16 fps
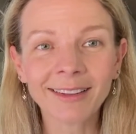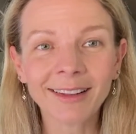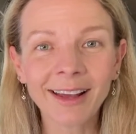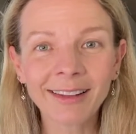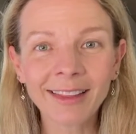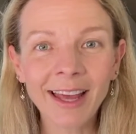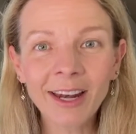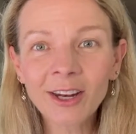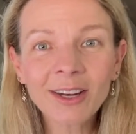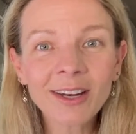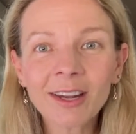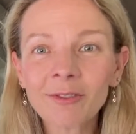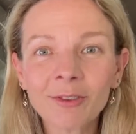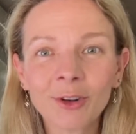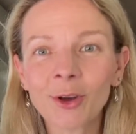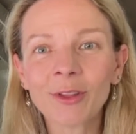like they didn't
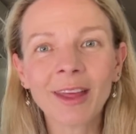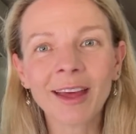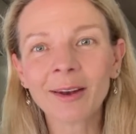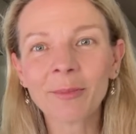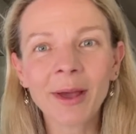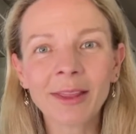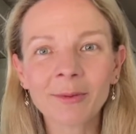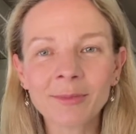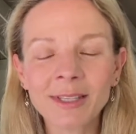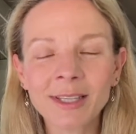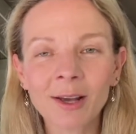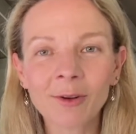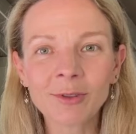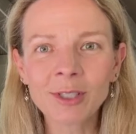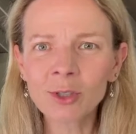even know that about themselves.